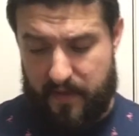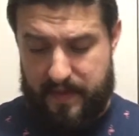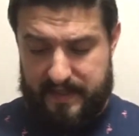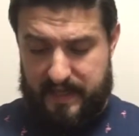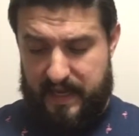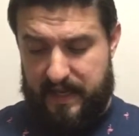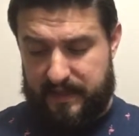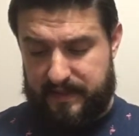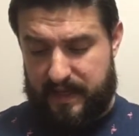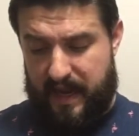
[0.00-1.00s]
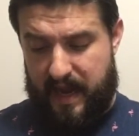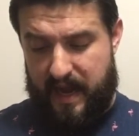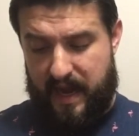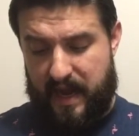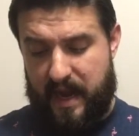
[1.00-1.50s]
This is
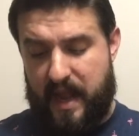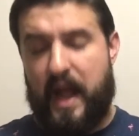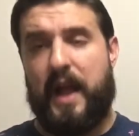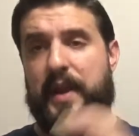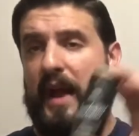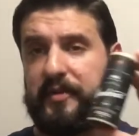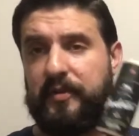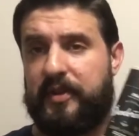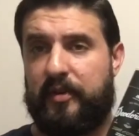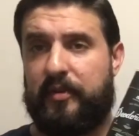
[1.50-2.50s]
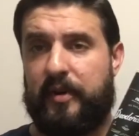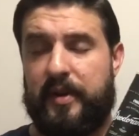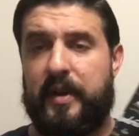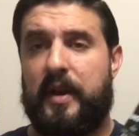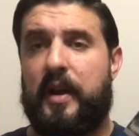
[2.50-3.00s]
a natural deodorant,
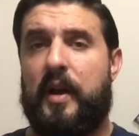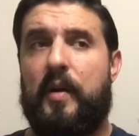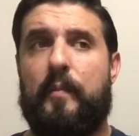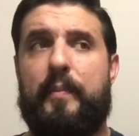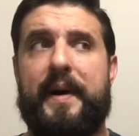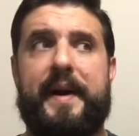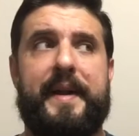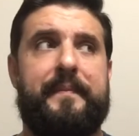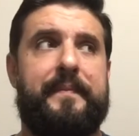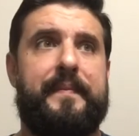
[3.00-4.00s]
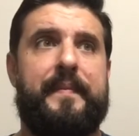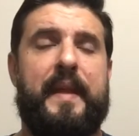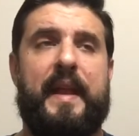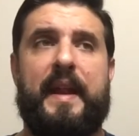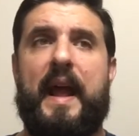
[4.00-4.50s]
but
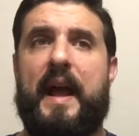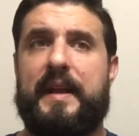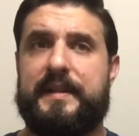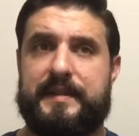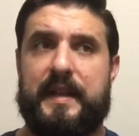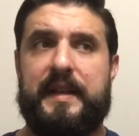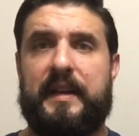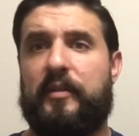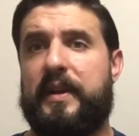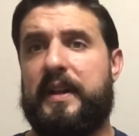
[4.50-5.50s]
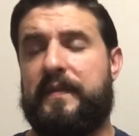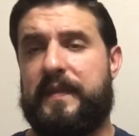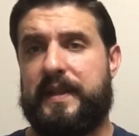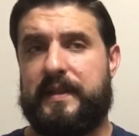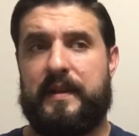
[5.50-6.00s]
it has an ingredient
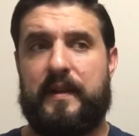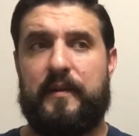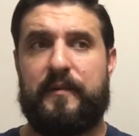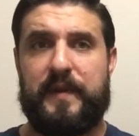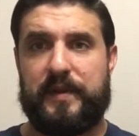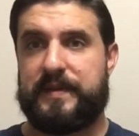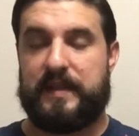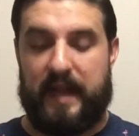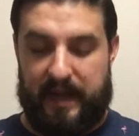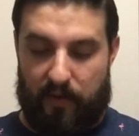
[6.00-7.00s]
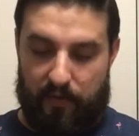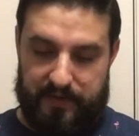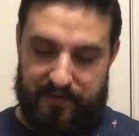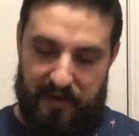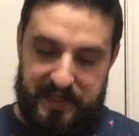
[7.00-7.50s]
that feels like or
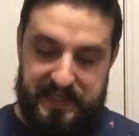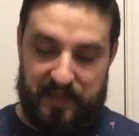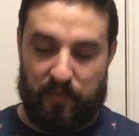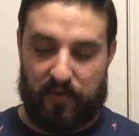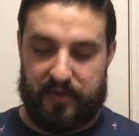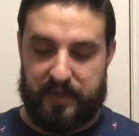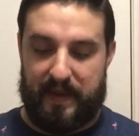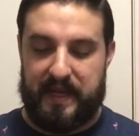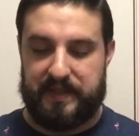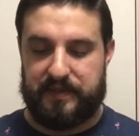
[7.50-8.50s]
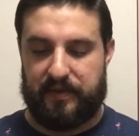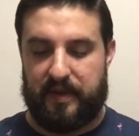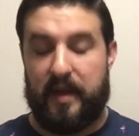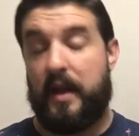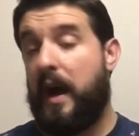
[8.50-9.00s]
is very similar to baking soda.
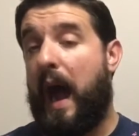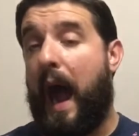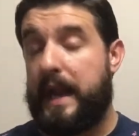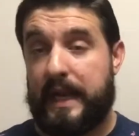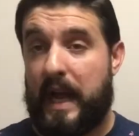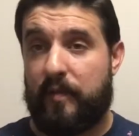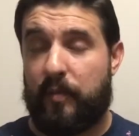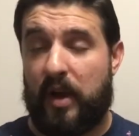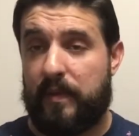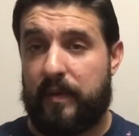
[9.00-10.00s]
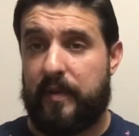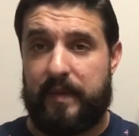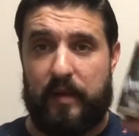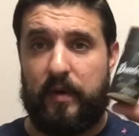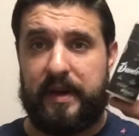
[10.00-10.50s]
I didn't have a problem with it,
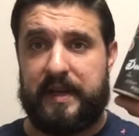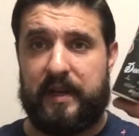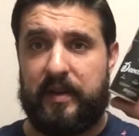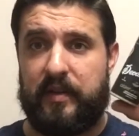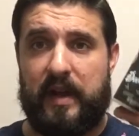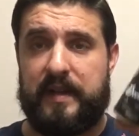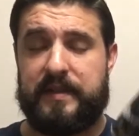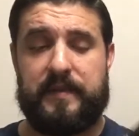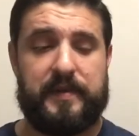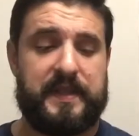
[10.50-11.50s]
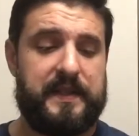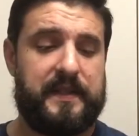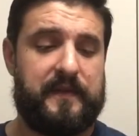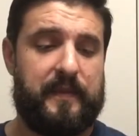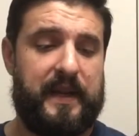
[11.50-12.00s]
but I wanted to tell you guys if you're
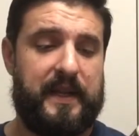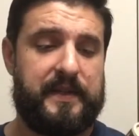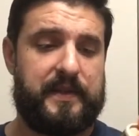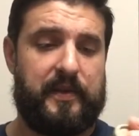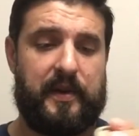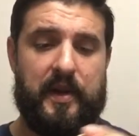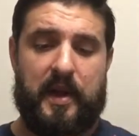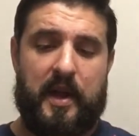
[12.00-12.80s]
sensitive to baking soda.